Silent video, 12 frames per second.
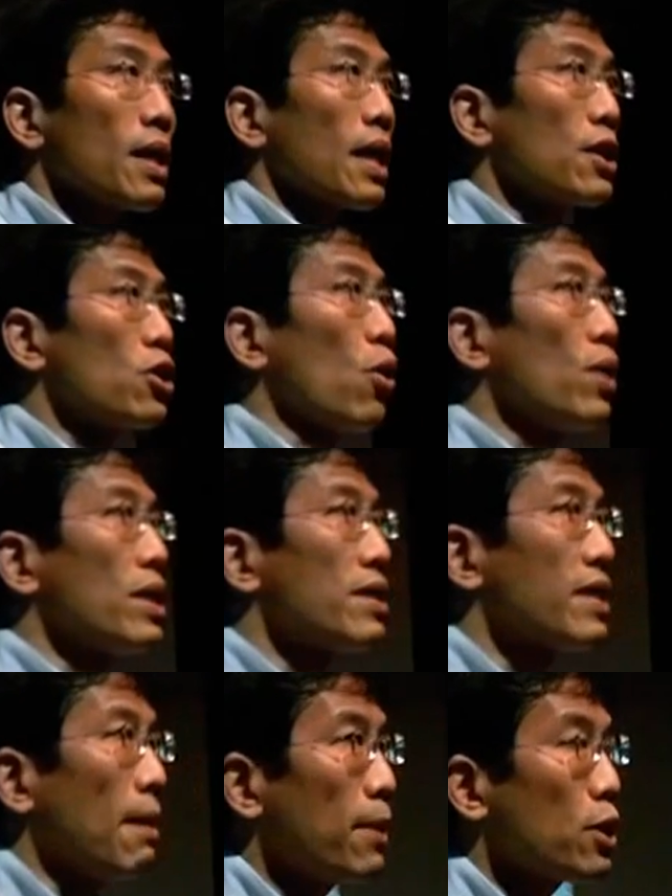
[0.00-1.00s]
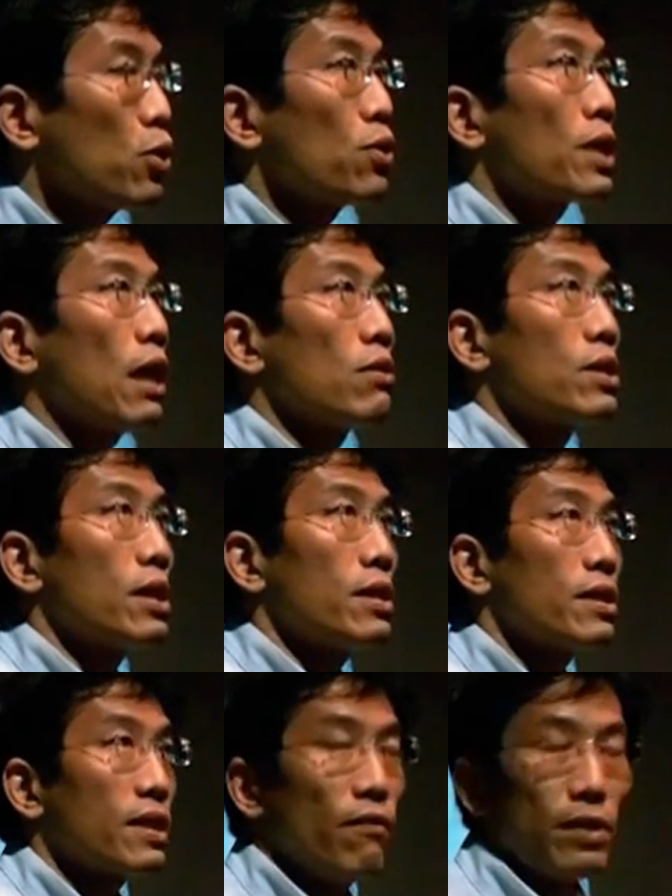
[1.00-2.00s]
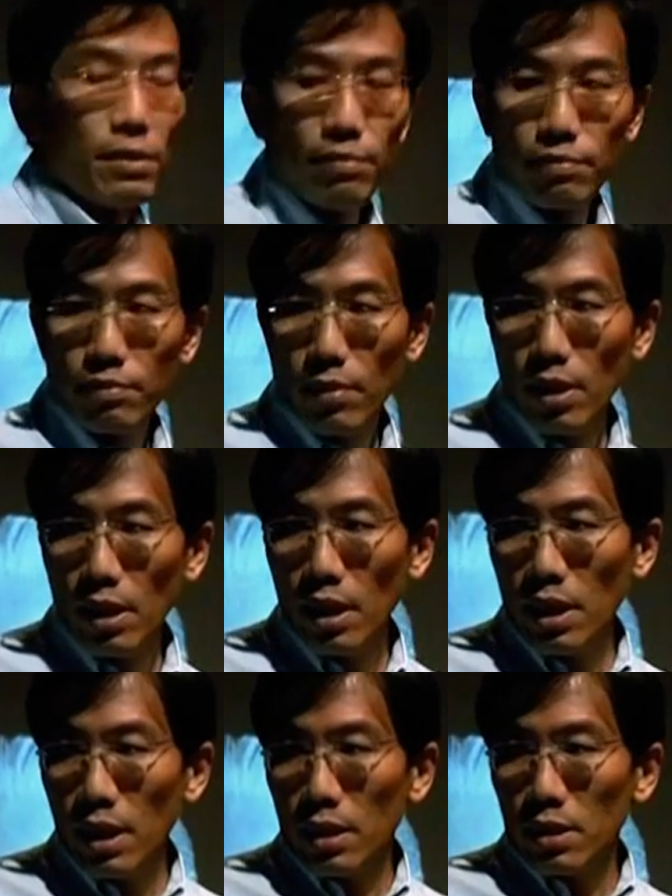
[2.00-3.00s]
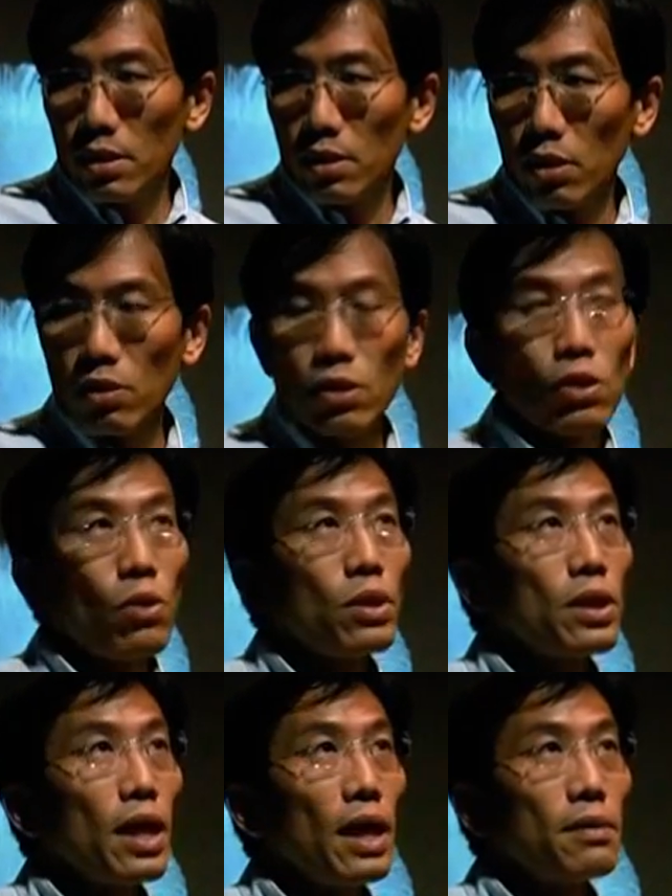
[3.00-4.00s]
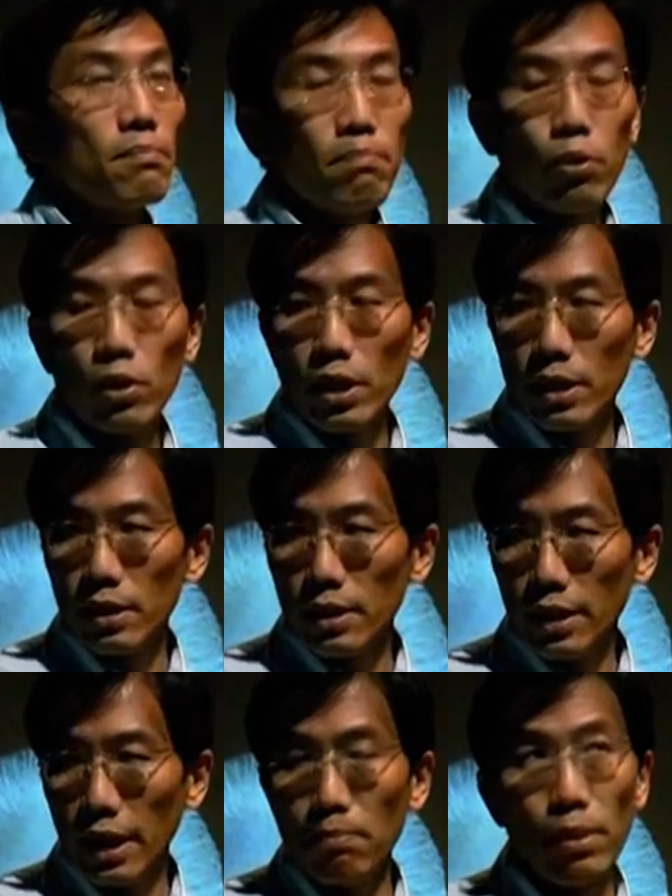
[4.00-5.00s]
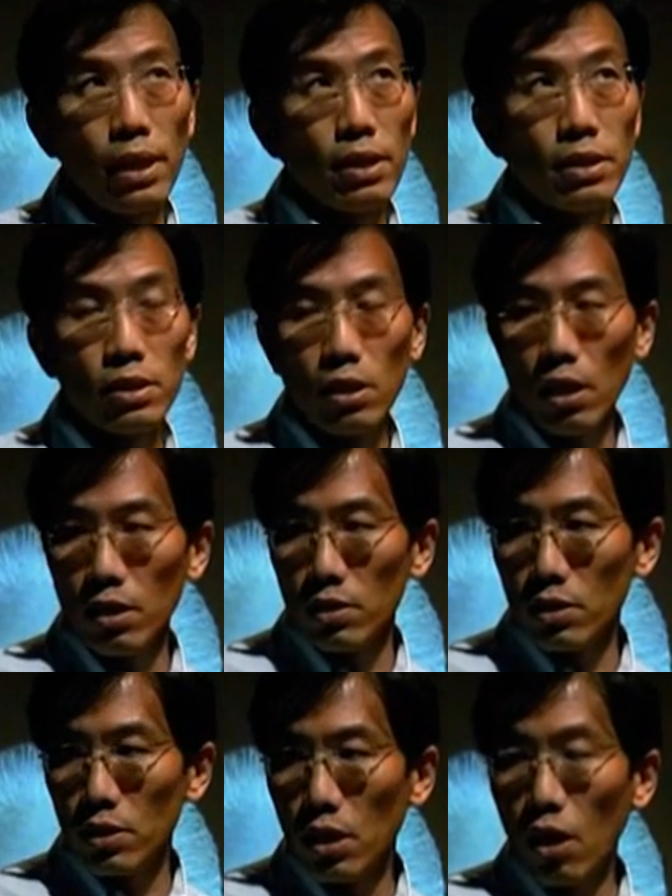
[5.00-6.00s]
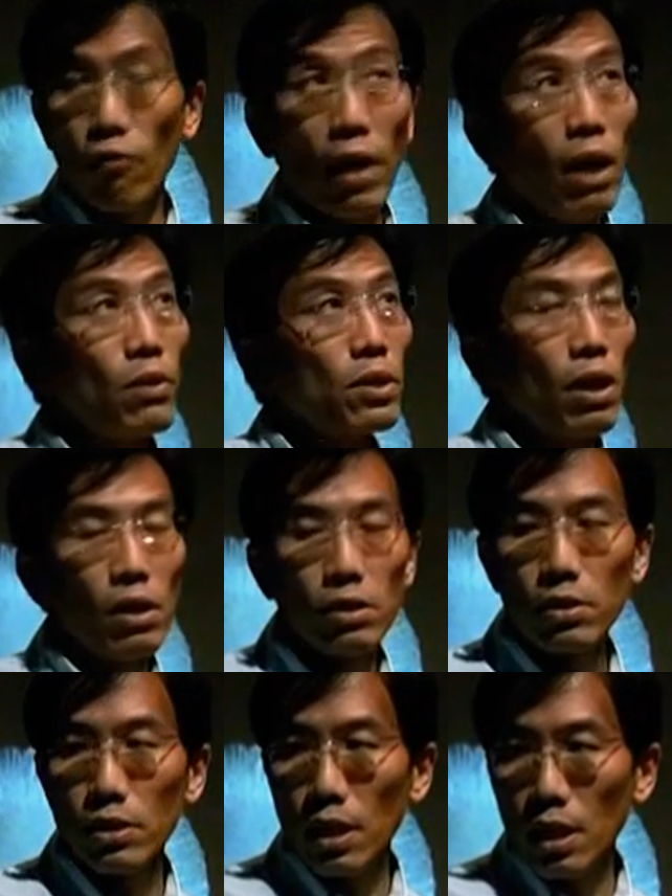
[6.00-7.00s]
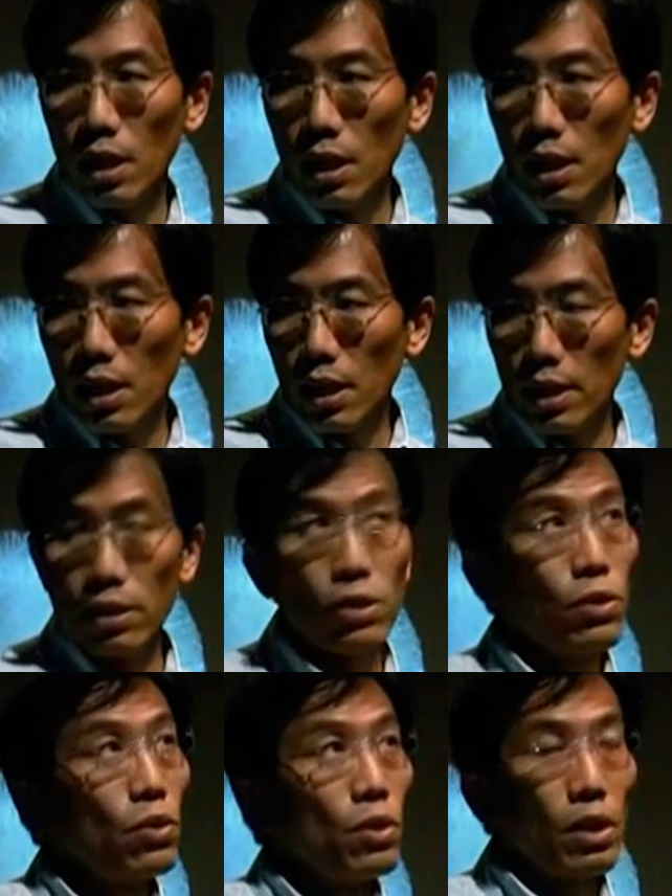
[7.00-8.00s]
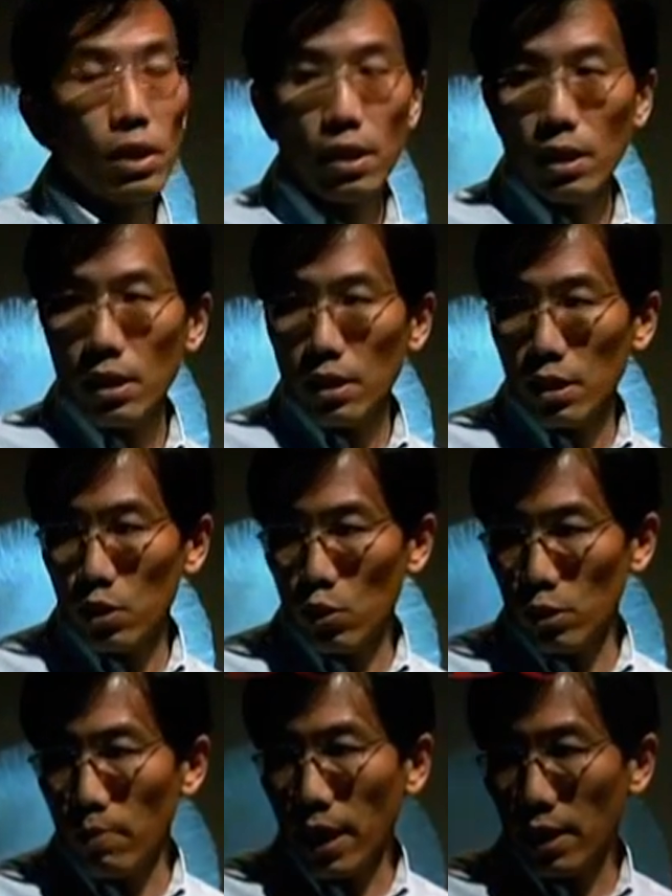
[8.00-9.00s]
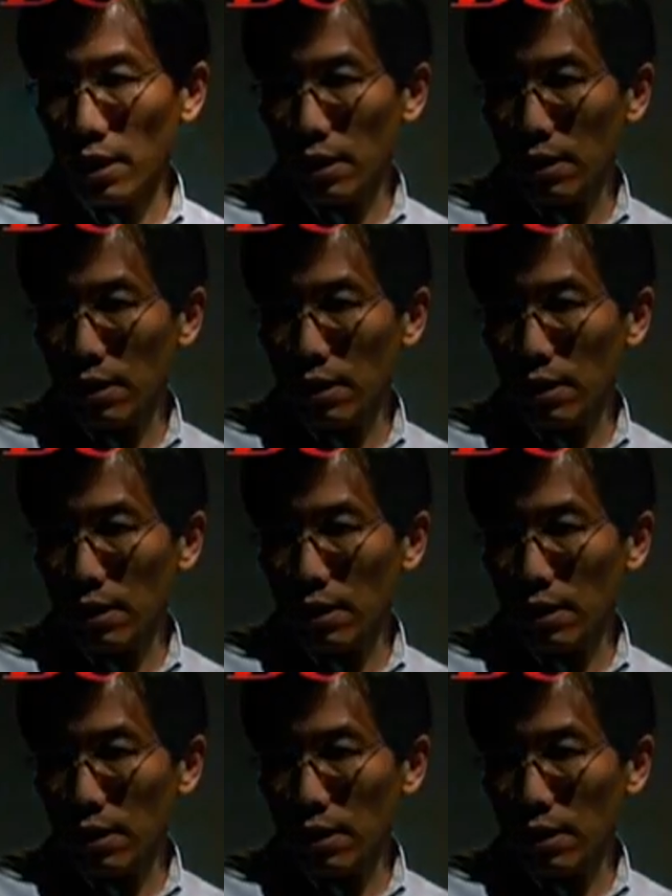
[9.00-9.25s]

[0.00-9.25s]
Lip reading: And so in December 2007, Dr. Tony Tan put in $10 billion of our dollars into the the Swiss bank.